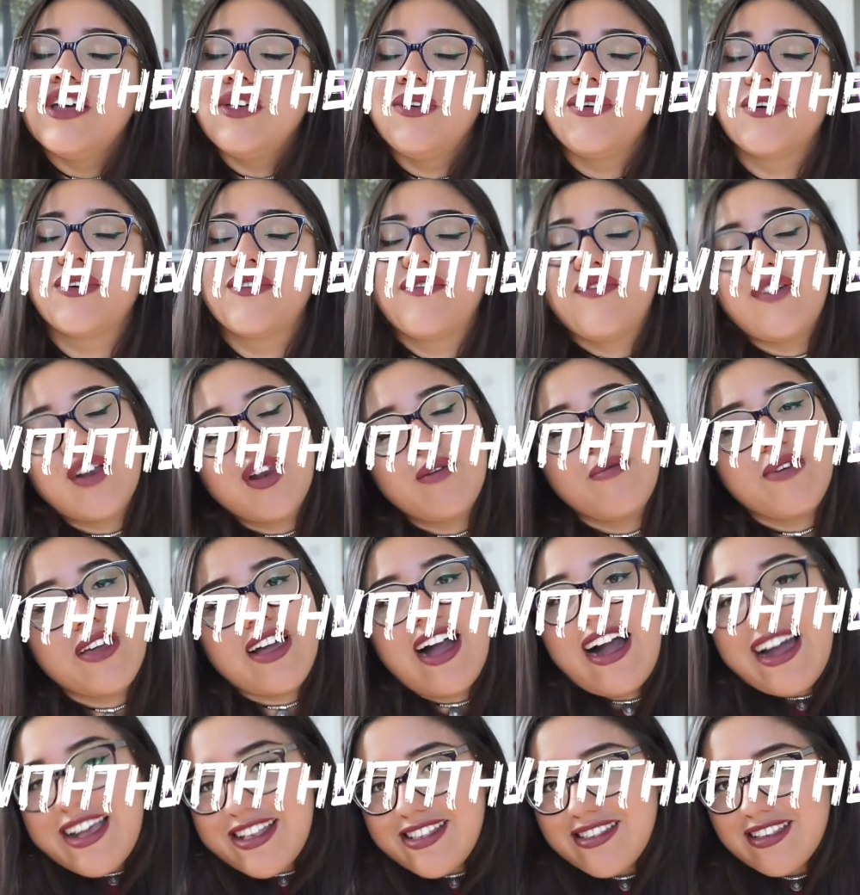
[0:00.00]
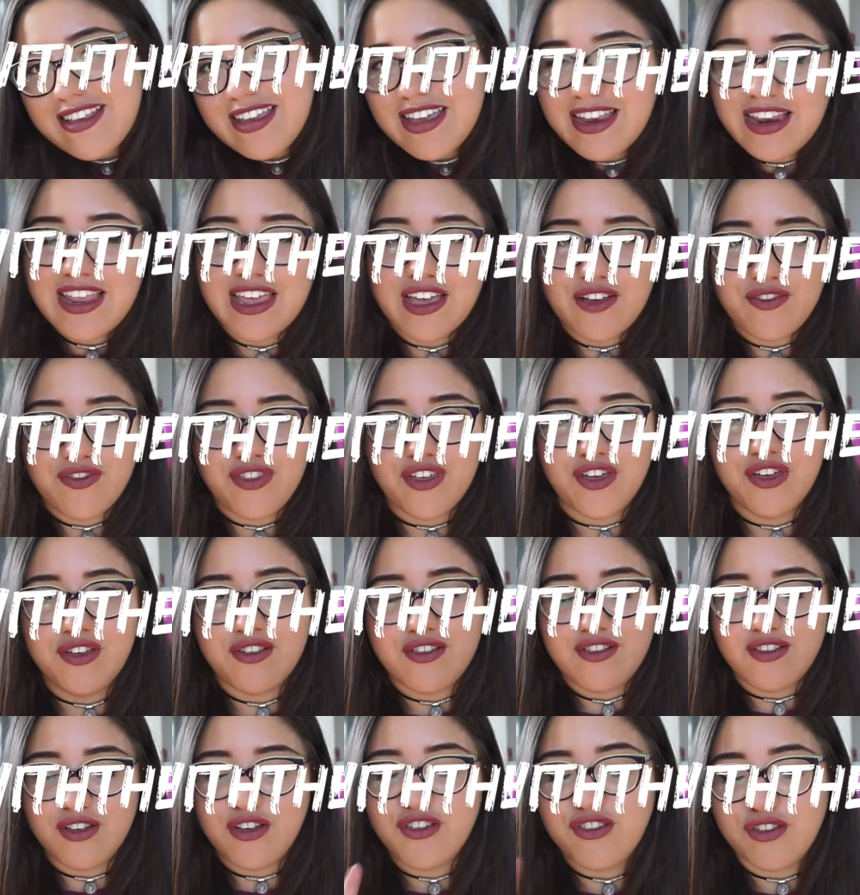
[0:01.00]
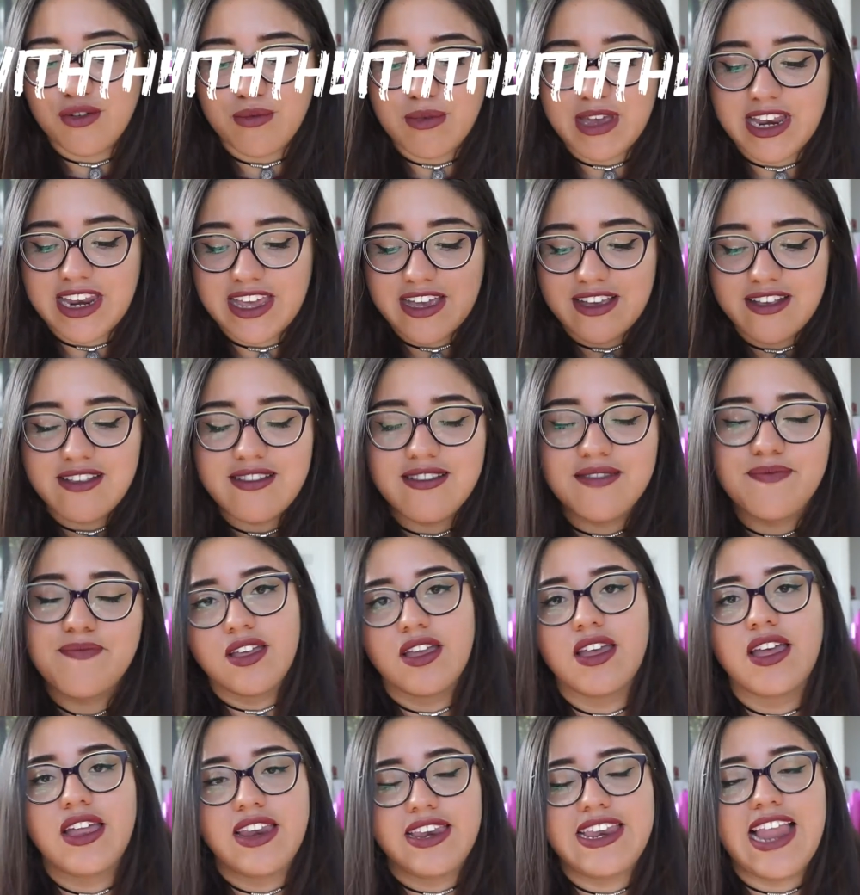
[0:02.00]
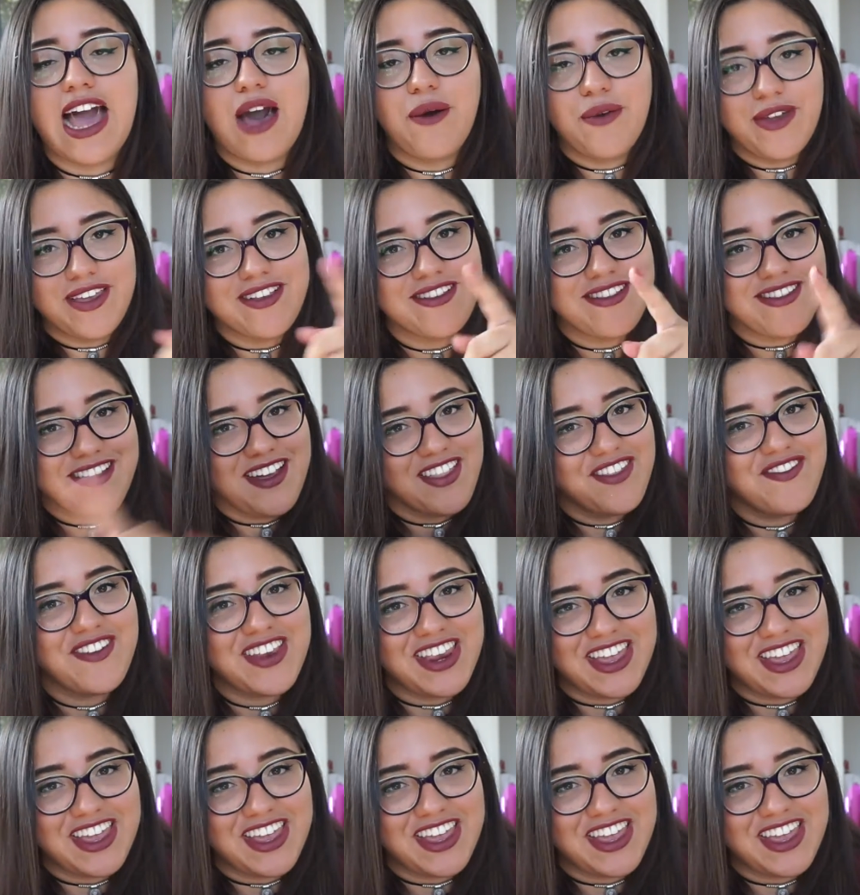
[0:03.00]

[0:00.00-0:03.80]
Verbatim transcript: You can follow me guys in any of those social medias. Now we can start the